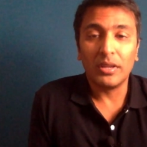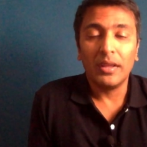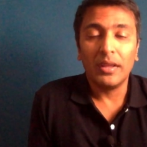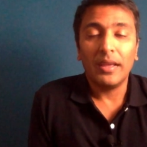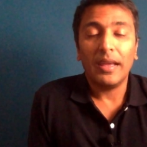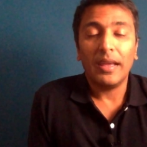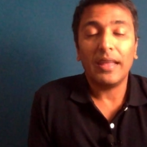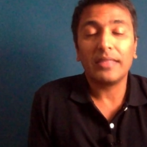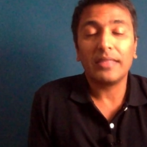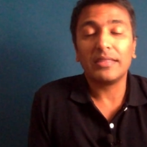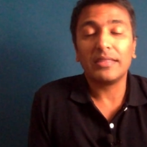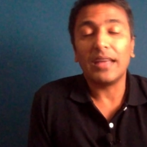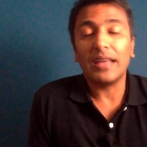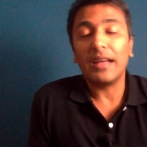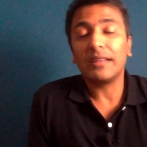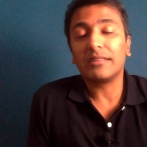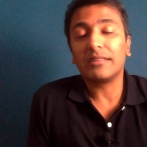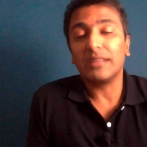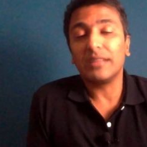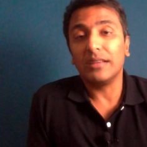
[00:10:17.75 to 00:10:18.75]
And
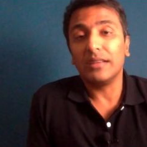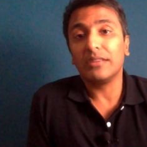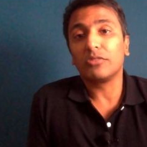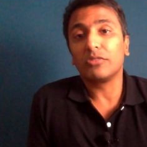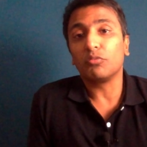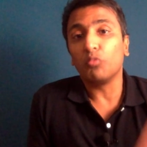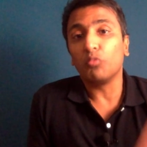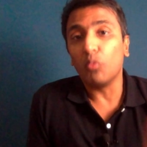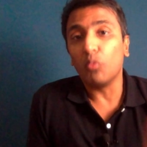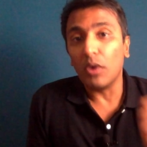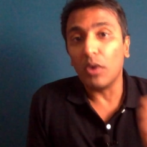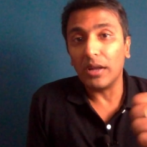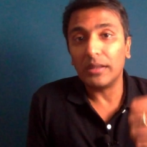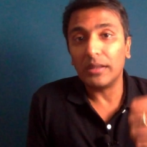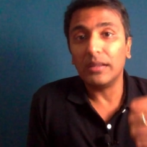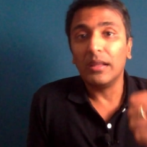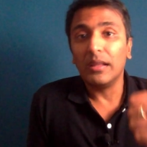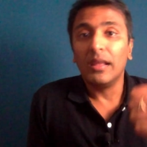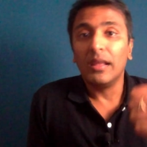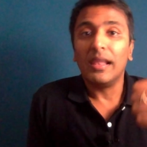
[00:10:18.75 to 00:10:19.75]
that is, one,
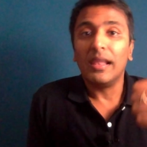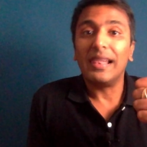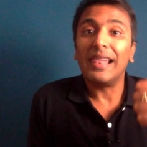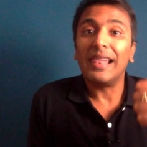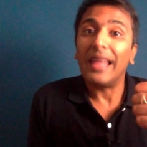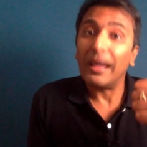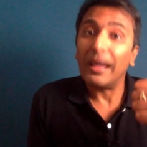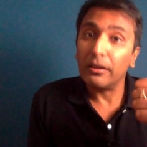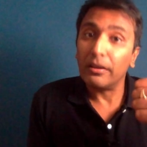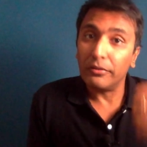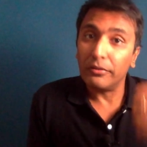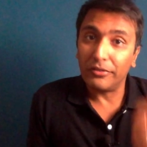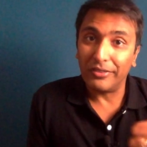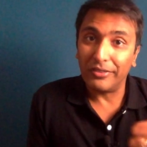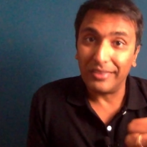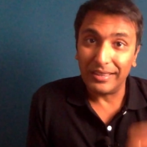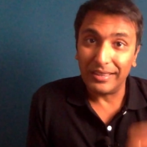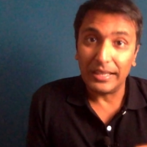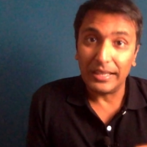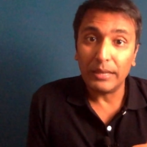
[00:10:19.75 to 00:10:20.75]
lack of
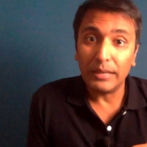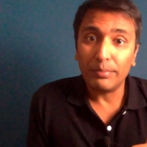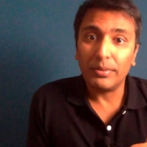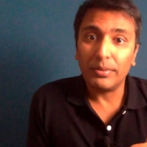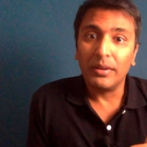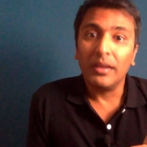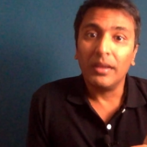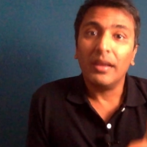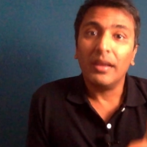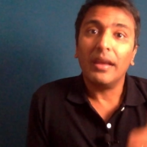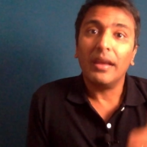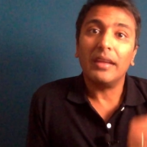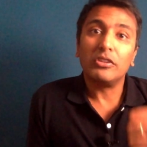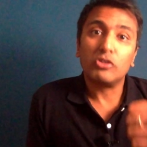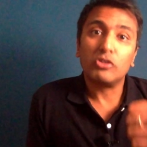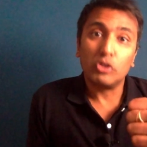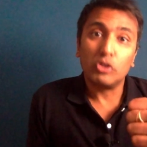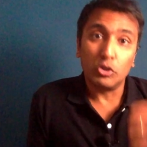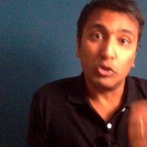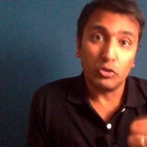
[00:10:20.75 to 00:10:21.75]
sleep, and
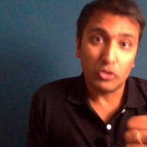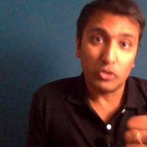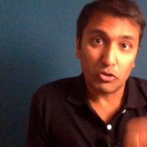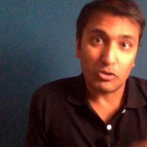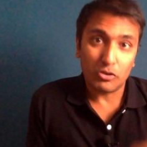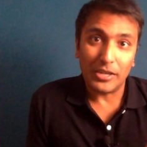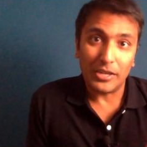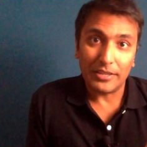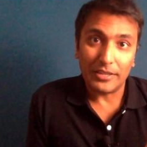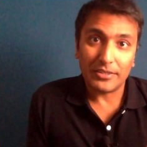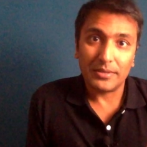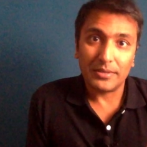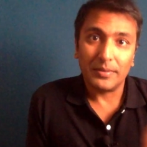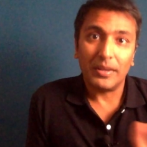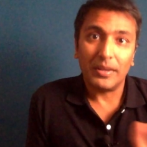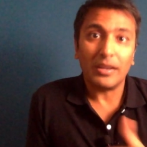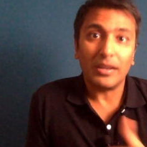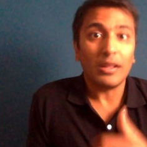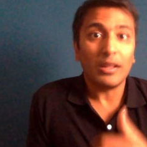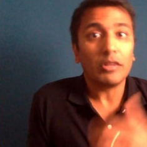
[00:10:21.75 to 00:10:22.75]
two, stress.
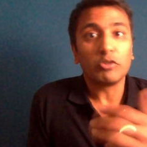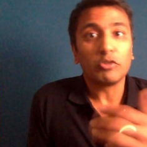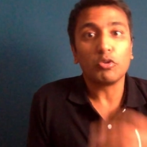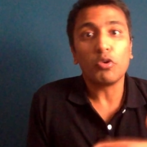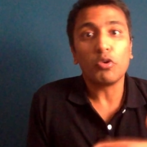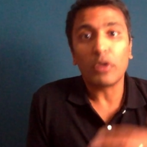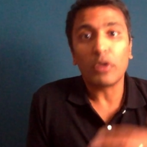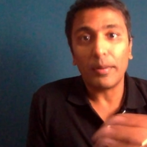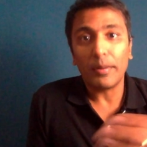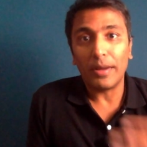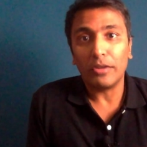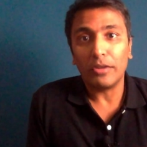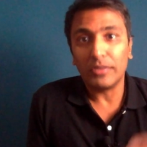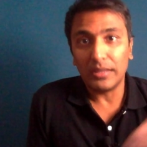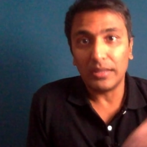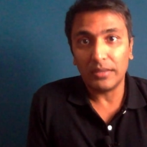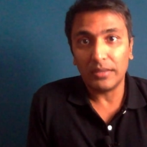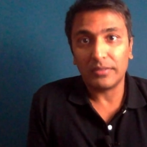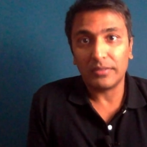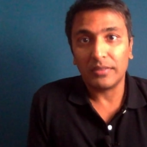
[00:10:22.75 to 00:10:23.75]
And I'll talk about
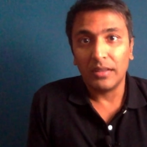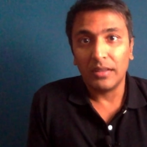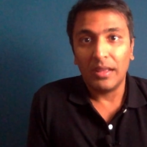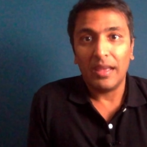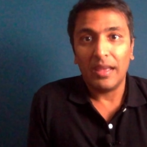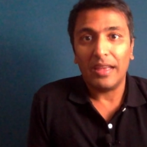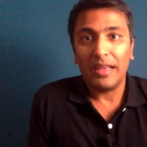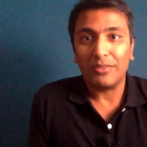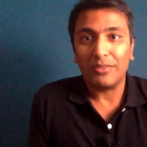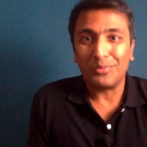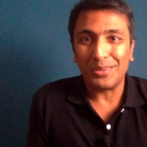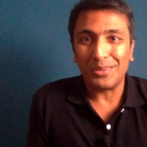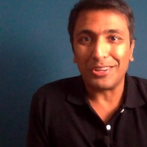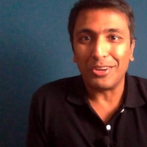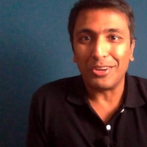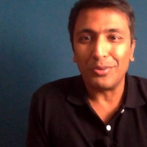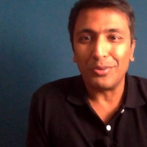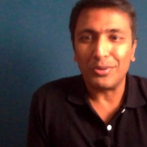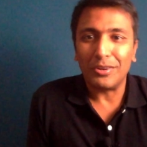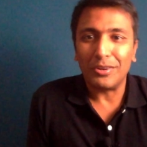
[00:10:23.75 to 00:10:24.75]
these as we
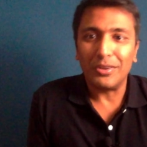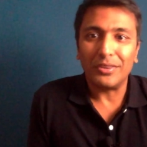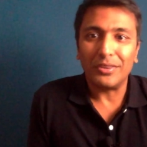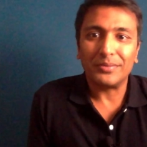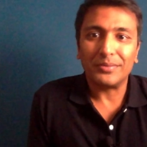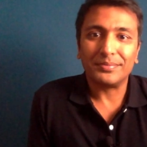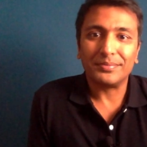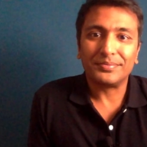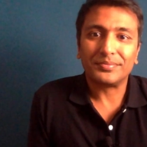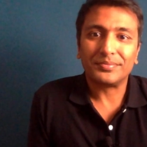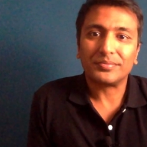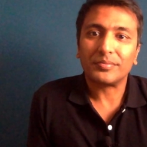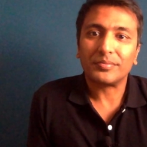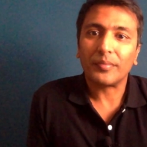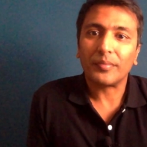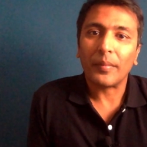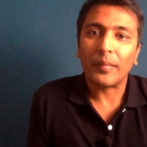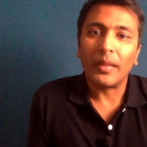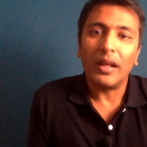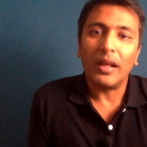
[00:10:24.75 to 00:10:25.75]
go along.
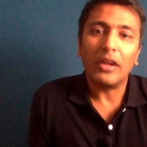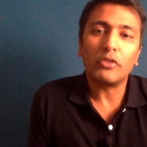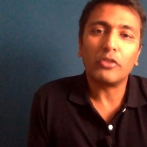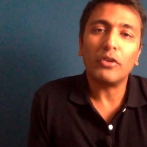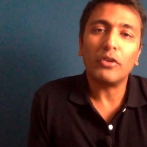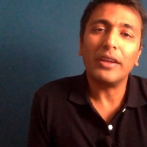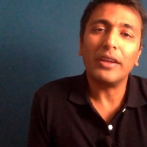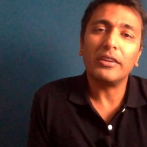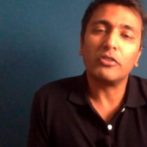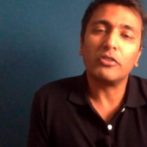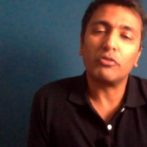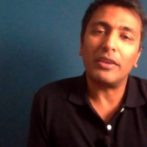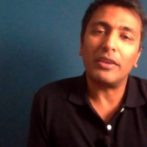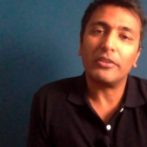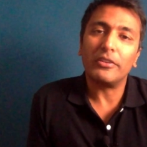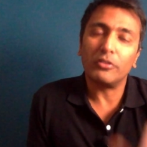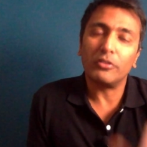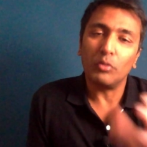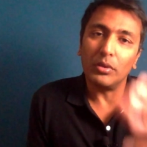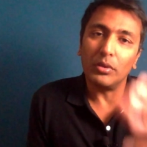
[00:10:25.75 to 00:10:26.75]
I'll try and
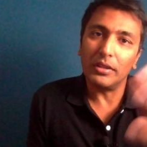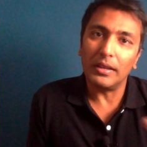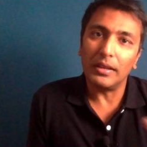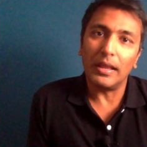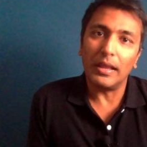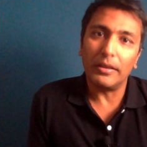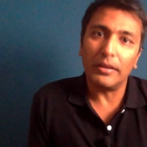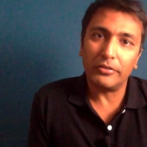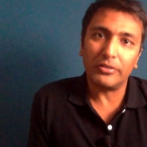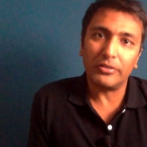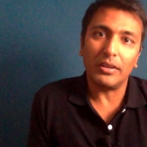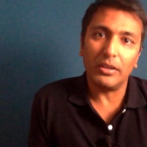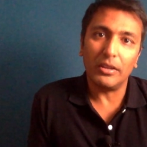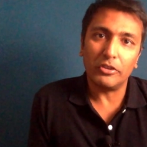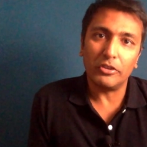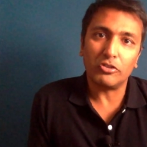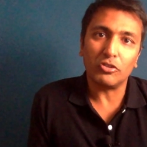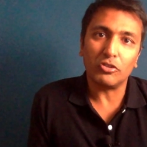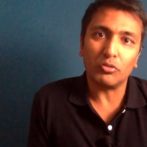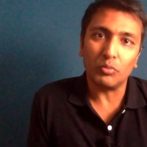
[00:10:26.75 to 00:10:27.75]
address all the lifestyle
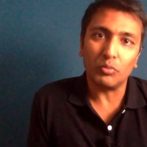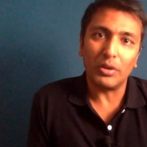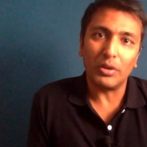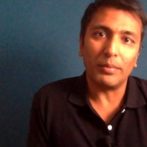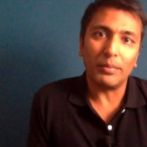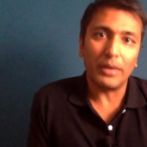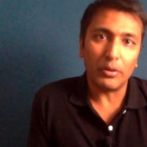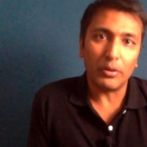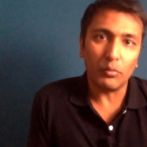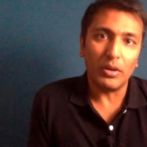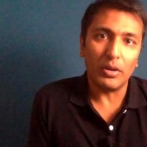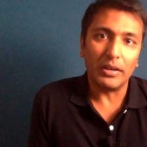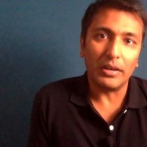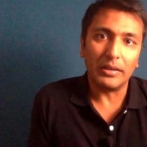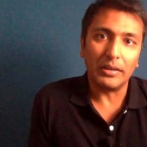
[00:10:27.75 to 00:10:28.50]
issues one by one